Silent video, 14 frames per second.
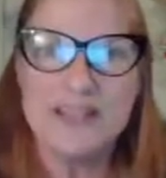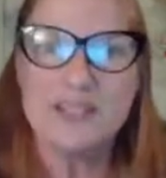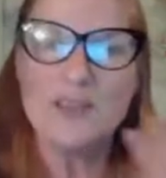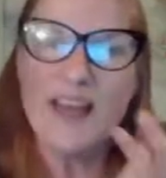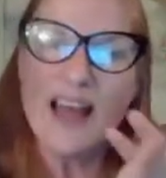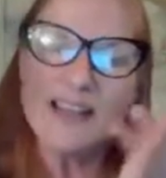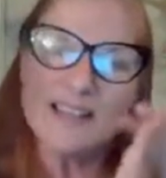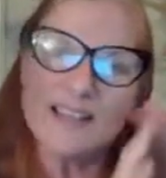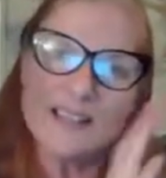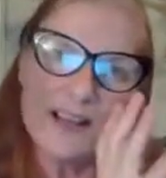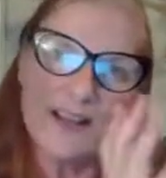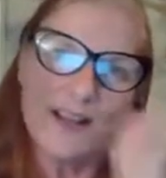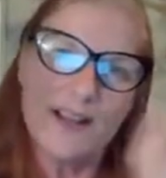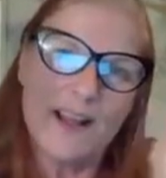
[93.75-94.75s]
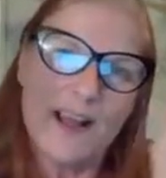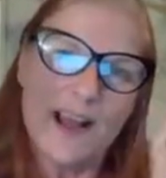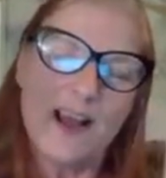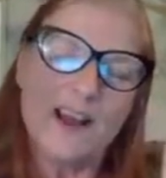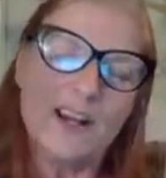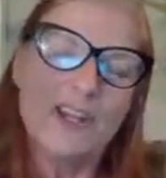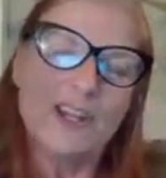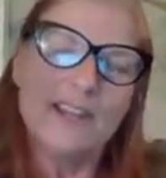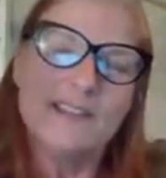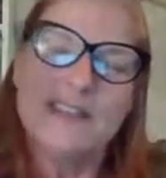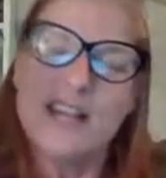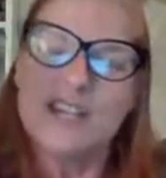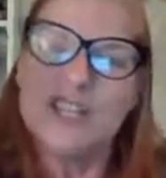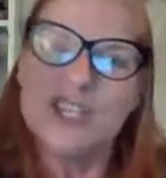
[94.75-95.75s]
So that's a good
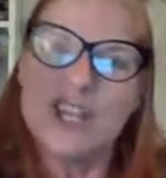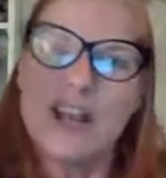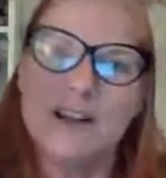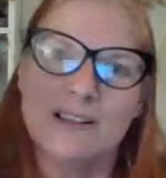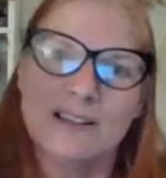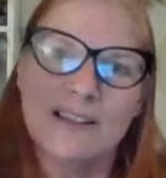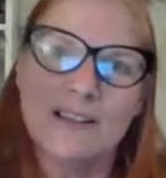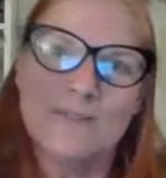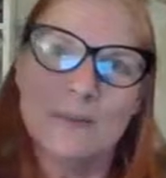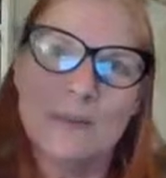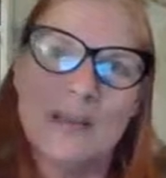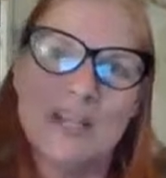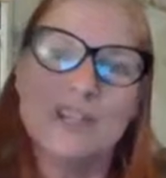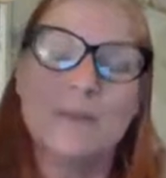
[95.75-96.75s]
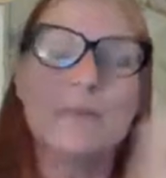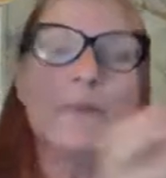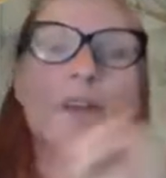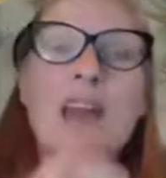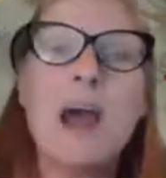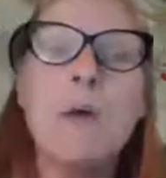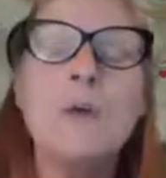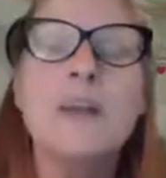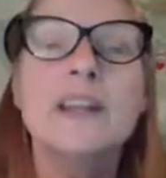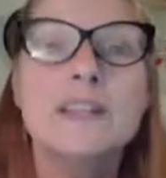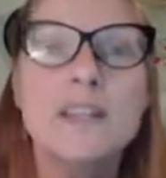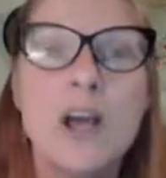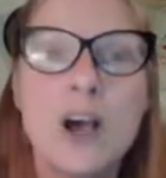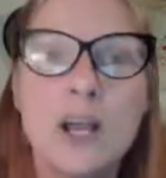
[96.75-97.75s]
nutshell information. Now we're going
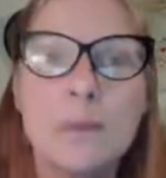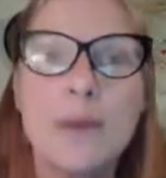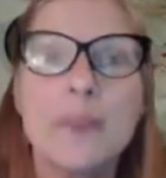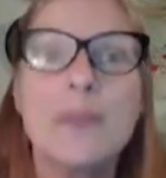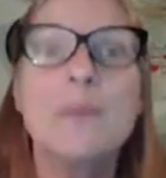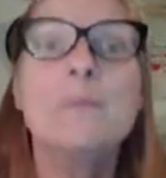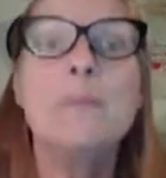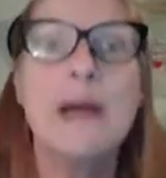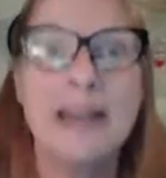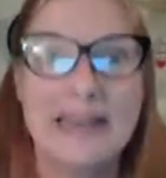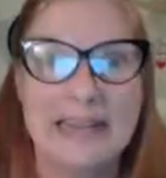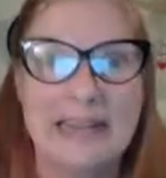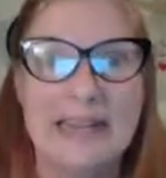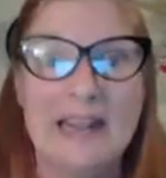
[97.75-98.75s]
to talk about the money.